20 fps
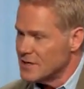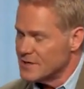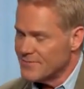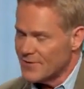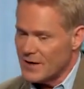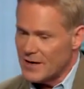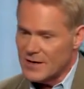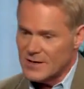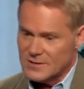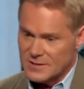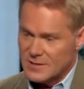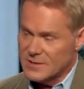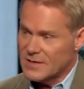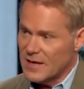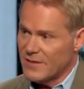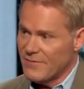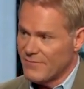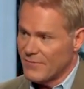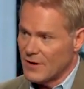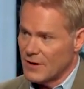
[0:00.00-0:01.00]
years for his.
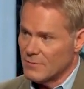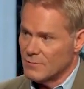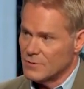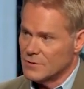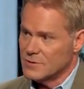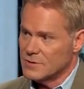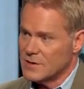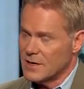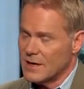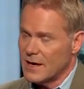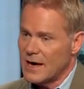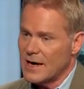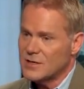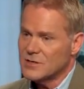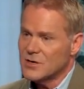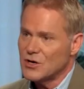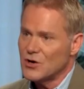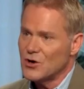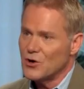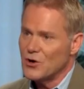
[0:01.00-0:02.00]
This other fellow was
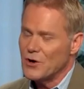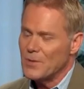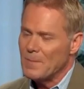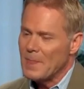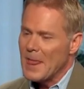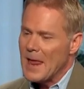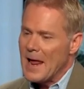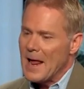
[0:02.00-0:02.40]
executed.